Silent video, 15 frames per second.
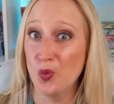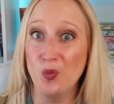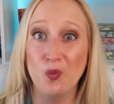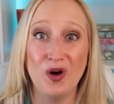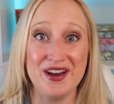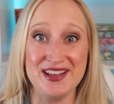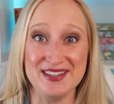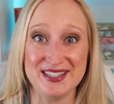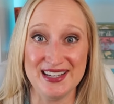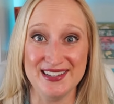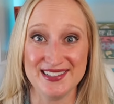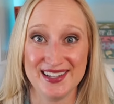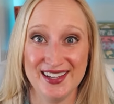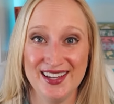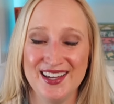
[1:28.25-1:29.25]
What is
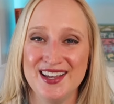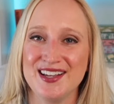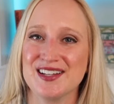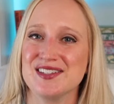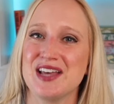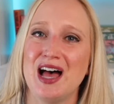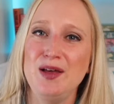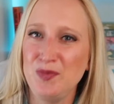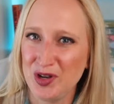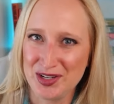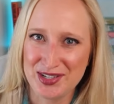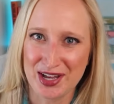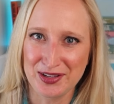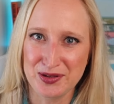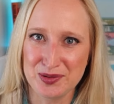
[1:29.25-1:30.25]
it? Because I'm going
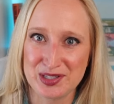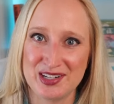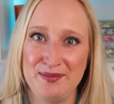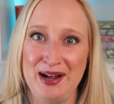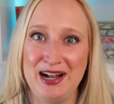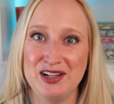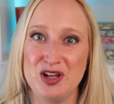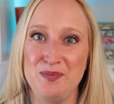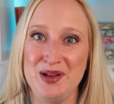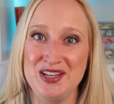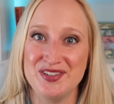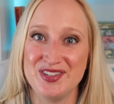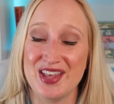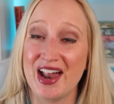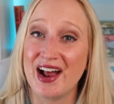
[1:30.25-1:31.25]
to tell you some
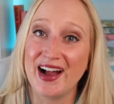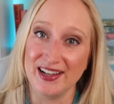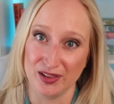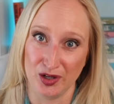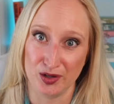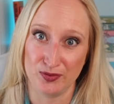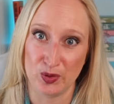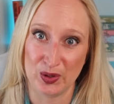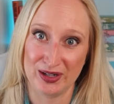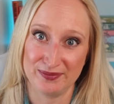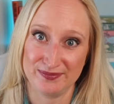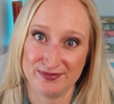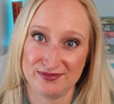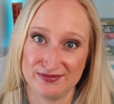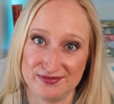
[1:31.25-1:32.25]
elements that I look
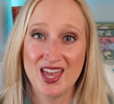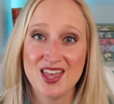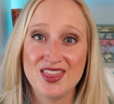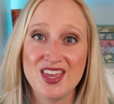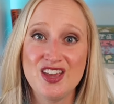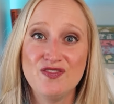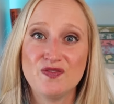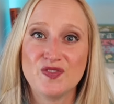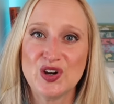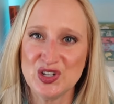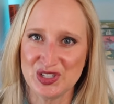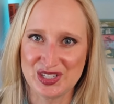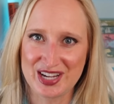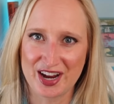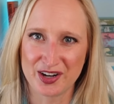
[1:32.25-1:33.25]
for. The
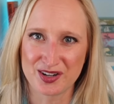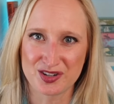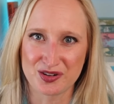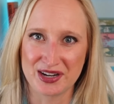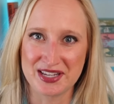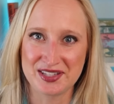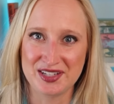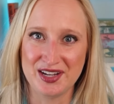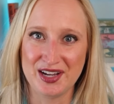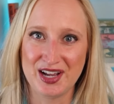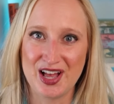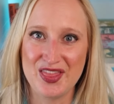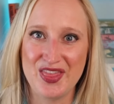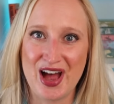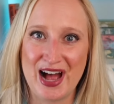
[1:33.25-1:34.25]
first
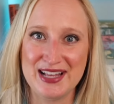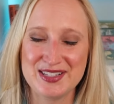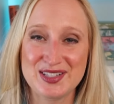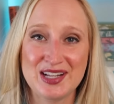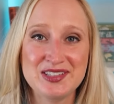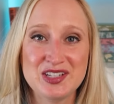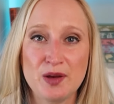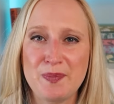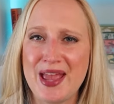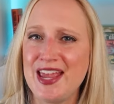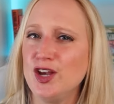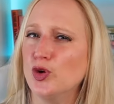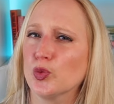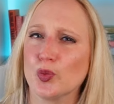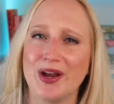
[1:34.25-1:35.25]
characteristic that sets up
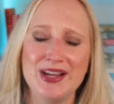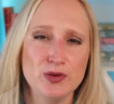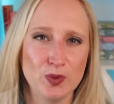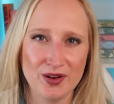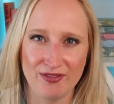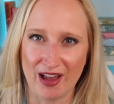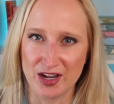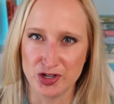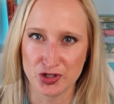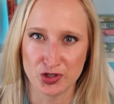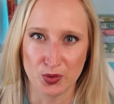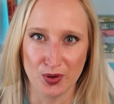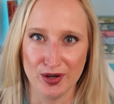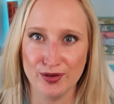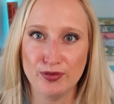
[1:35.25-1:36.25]
a great revenge
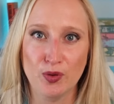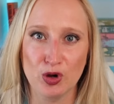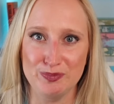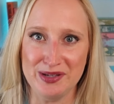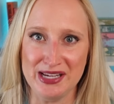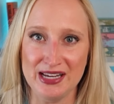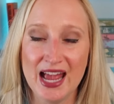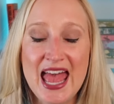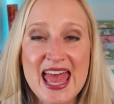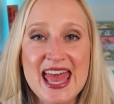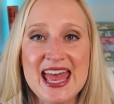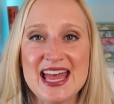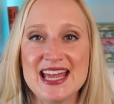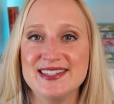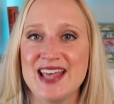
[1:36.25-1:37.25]
story for me
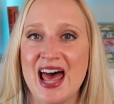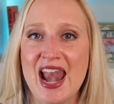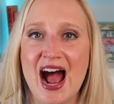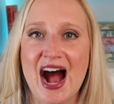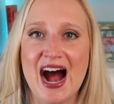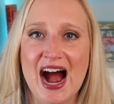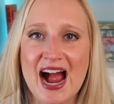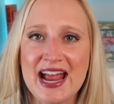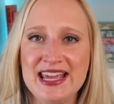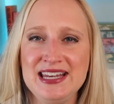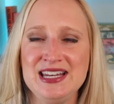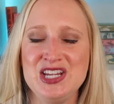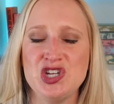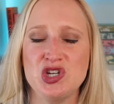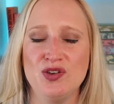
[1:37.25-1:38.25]
is that I
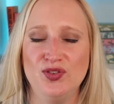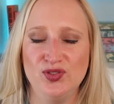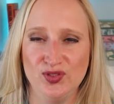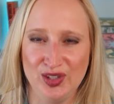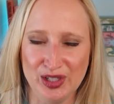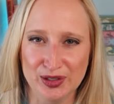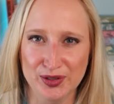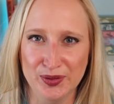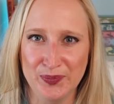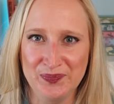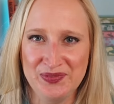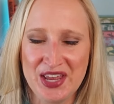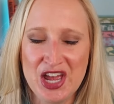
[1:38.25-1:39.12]
need to feel